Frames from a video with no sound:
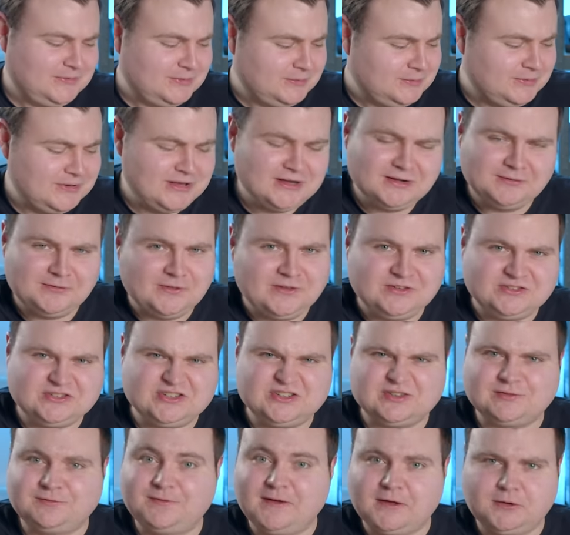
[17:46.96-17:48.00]
Ouya, this
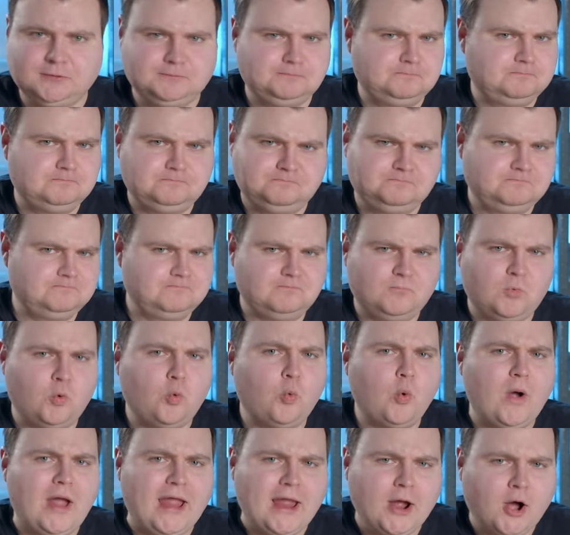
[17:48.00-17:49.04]
just felt
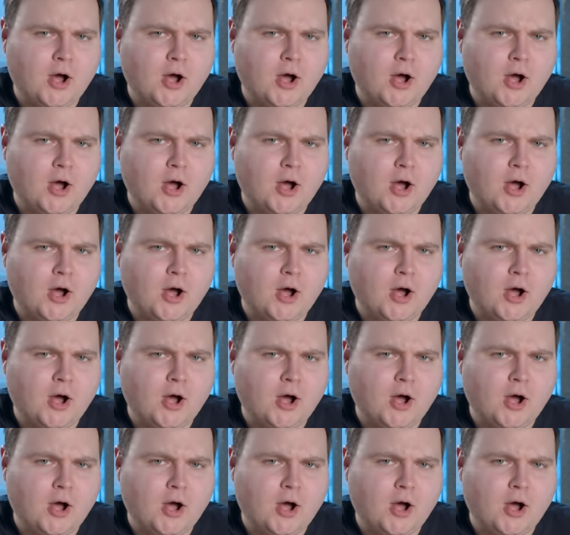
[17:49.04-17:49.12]
way